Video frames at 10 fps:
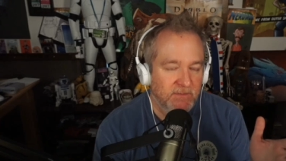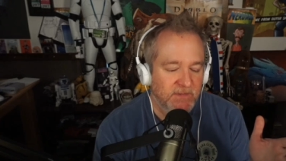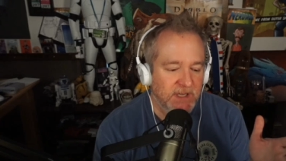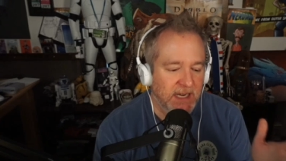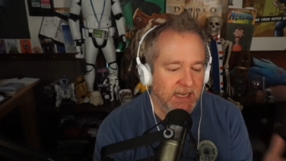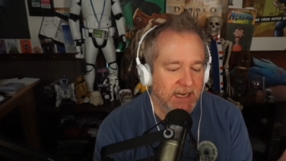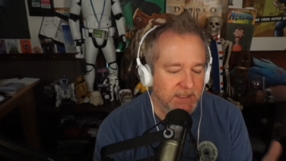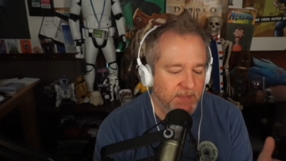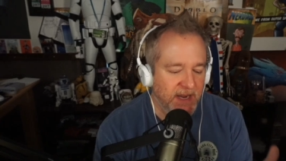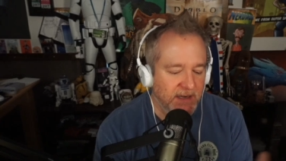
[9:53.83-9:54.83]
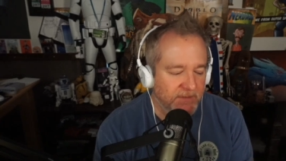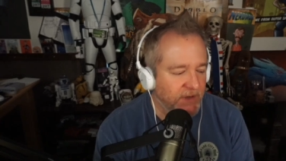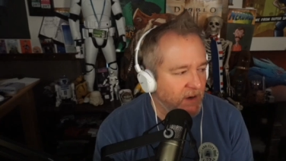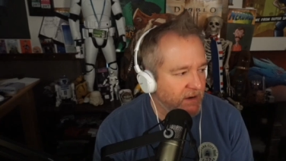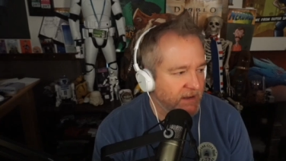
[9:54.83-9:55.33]
to get XP enough
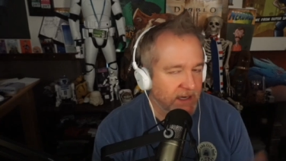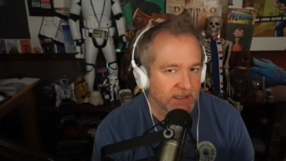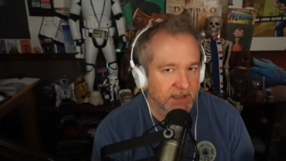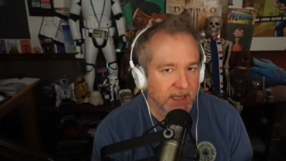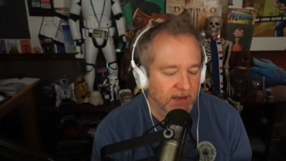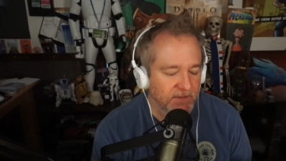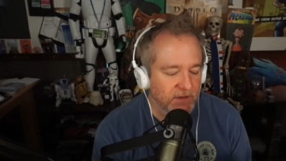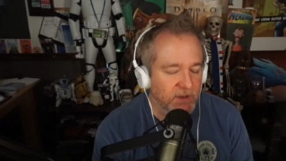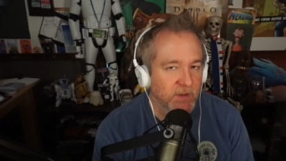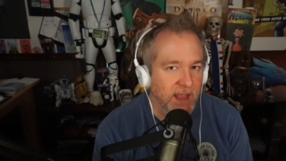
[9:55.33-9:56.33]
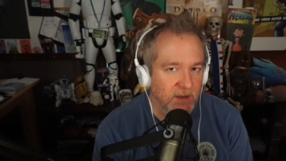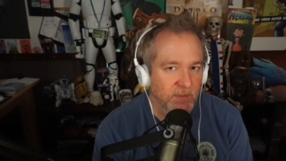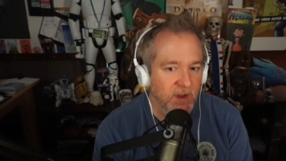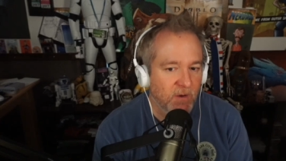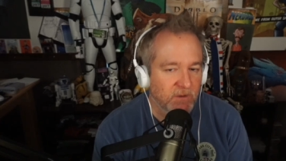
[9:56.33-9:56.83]
to go to the next thing. If you do that, you'll
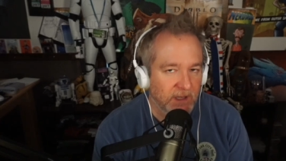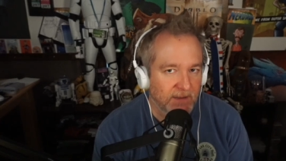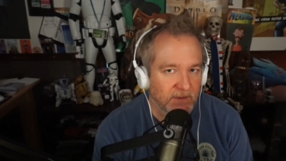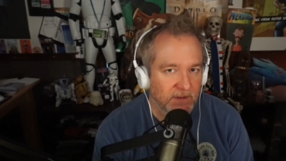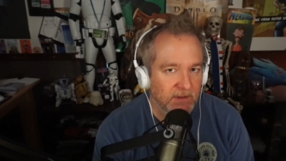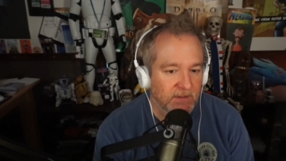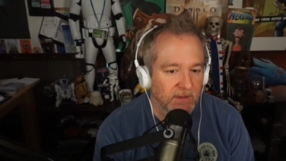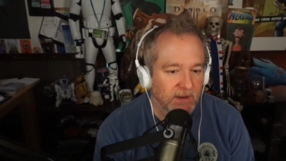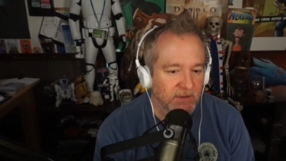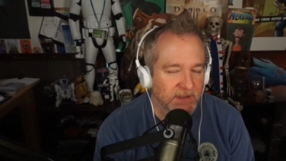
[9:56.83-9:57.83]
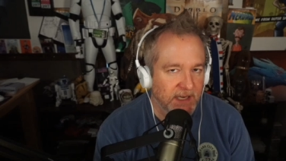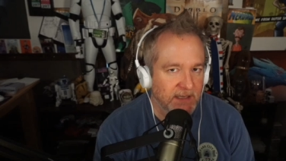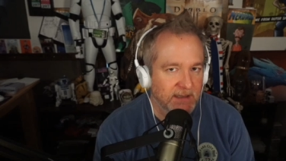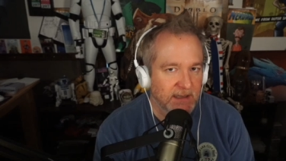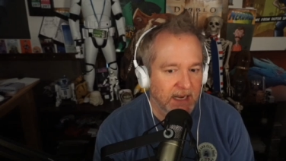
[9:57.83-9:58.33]
be over leveled every
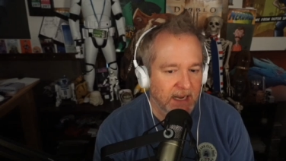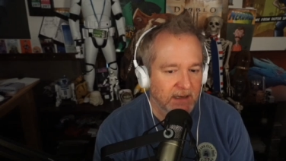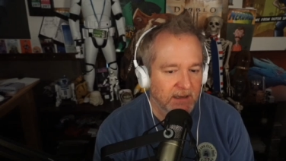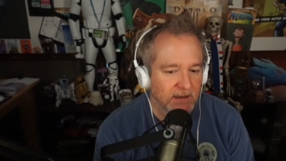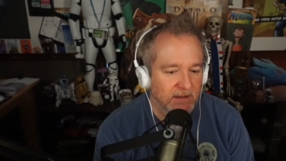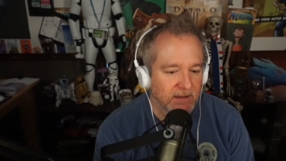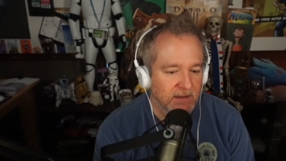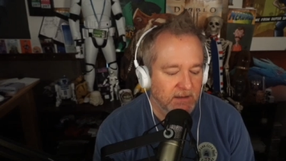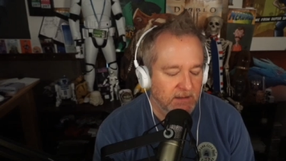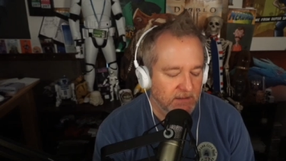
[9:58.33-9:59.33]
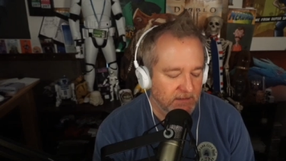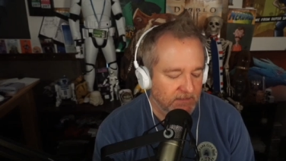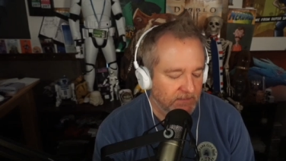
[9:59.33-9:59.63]
second of the day. Also, mm. there's there's